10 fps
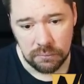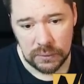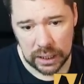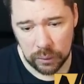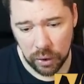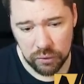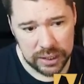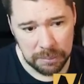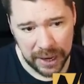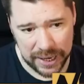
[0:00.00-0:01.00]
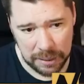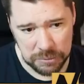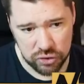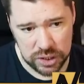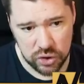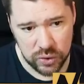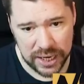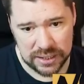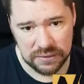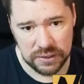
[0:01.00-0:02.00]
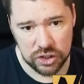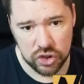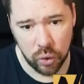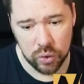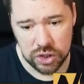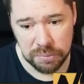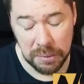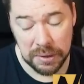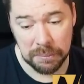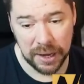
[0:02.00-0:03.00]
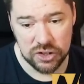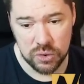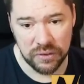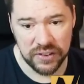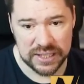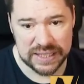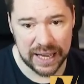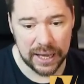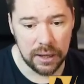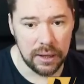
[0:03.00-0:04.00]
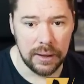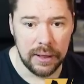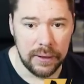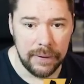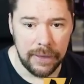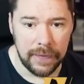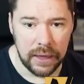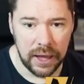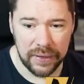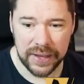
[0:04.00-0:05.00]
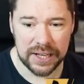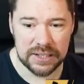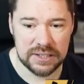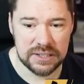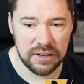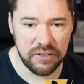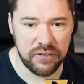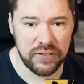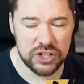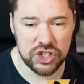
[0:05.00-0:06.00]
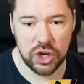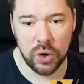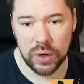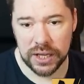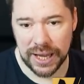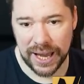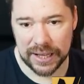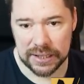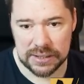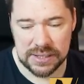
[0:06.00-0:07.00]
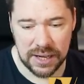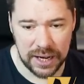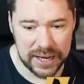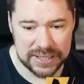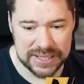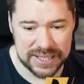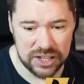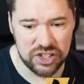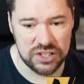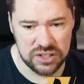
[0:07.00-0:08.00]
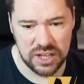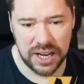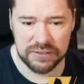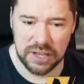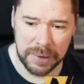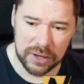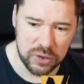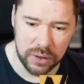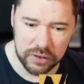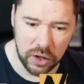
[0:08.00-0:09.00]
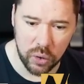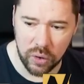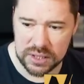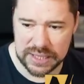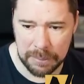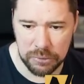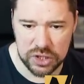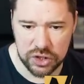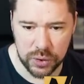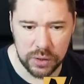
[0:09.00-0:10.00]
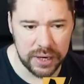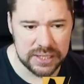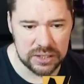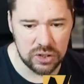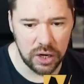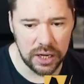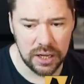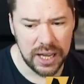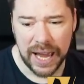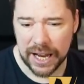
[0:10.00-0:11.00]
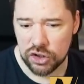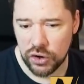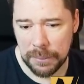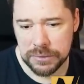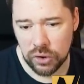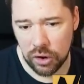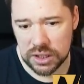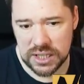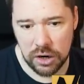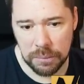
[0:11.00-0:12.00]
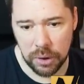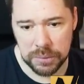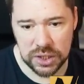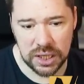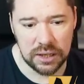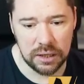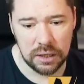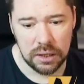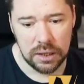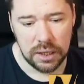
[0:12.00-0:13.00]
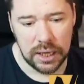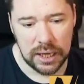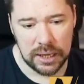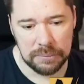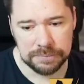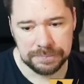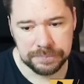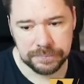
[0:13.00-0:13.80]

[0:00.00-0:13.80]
and it won't really impact chemistry too negatively at all. Just a Premier League manager will fix that. And then it's Fagioli and Alexis Sanchez is going to have to come out. So even though Samba is 3 ratings higher, and Trapp's not a terrible option either, Alisson's